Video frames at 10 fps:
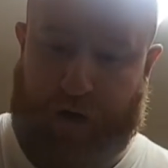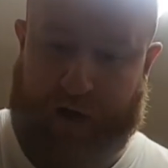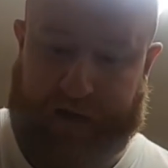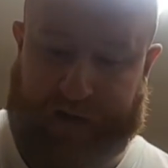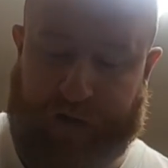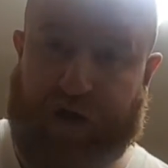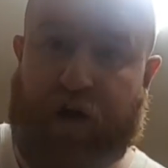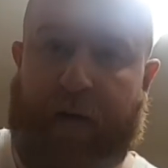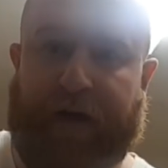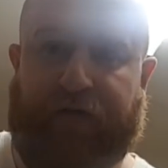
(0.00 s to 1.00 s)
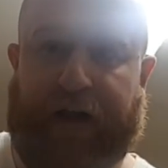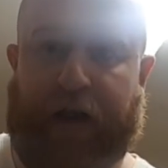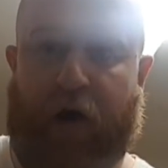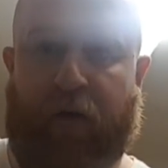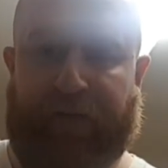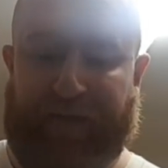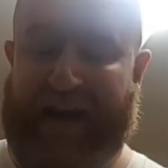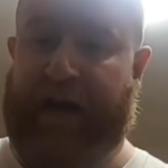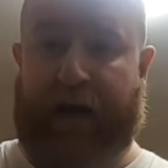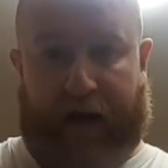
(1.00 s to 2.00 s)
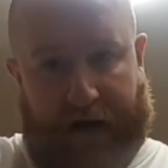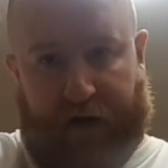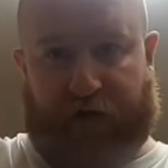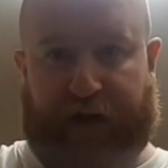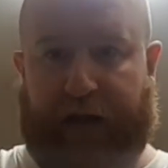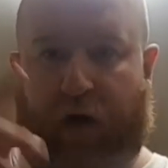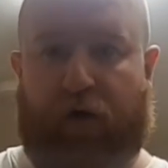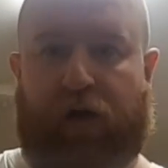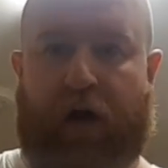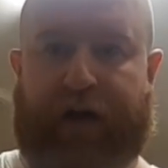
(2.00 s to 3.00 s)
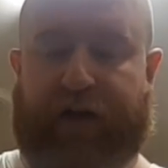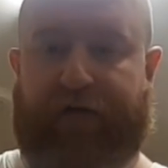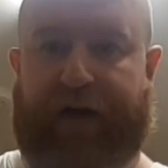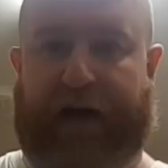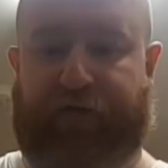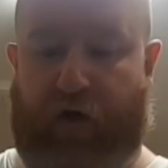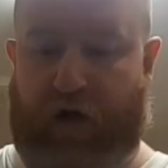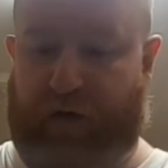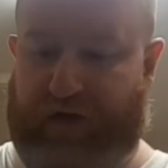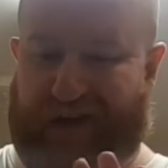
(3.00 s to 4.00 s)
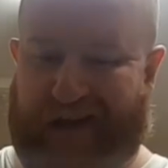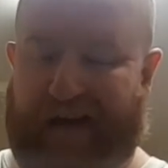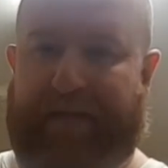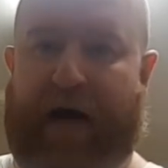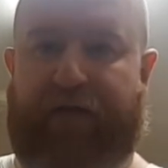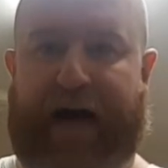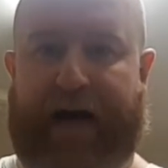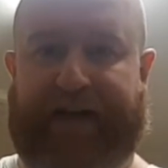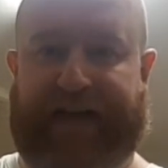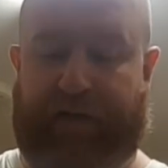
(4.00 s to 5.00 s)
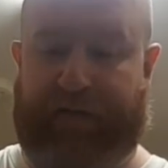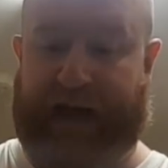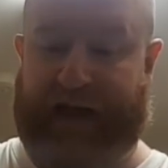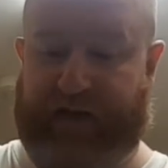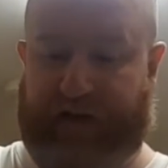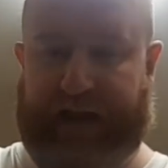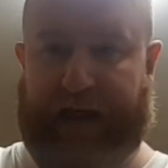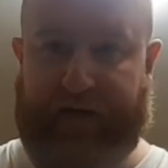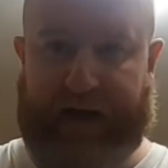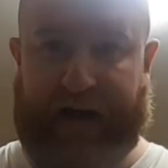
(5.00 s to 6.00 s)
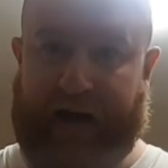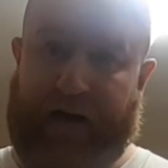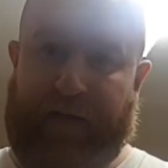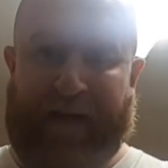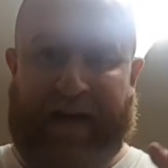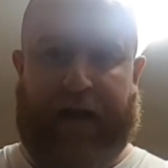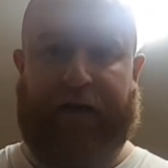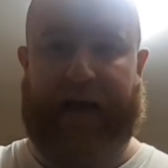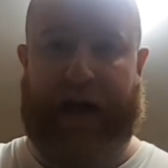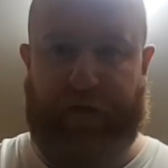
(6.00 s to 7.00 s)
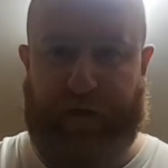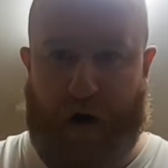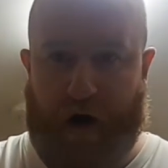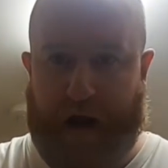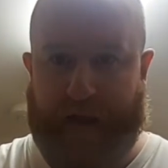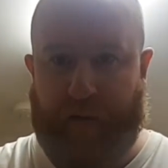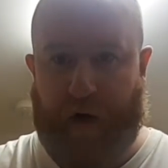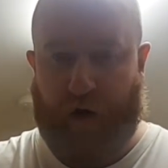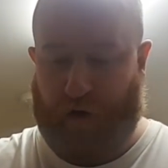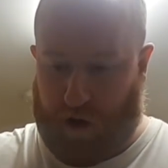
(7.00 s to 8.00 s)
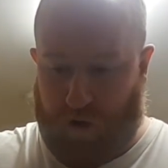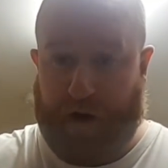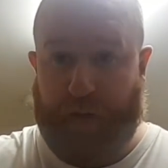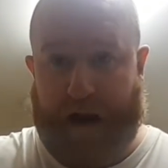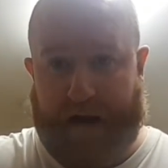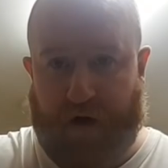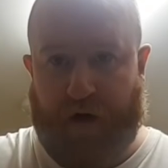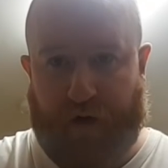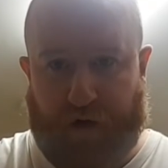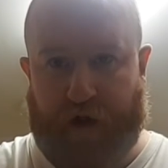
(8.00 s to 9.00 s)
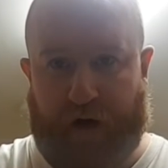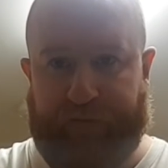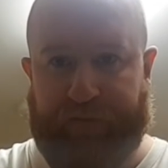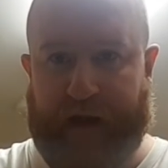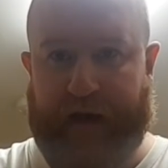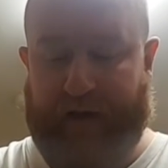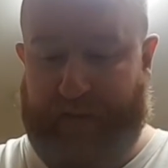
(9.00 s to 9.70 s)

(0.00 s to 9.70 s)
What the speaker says: do is I'm gonna stop this video. You'll see a little clock as it fast forwards, about 5 or 10 minutes, leave it. Then you'll get a fork, and then what you'll do, you'll break the noodles up.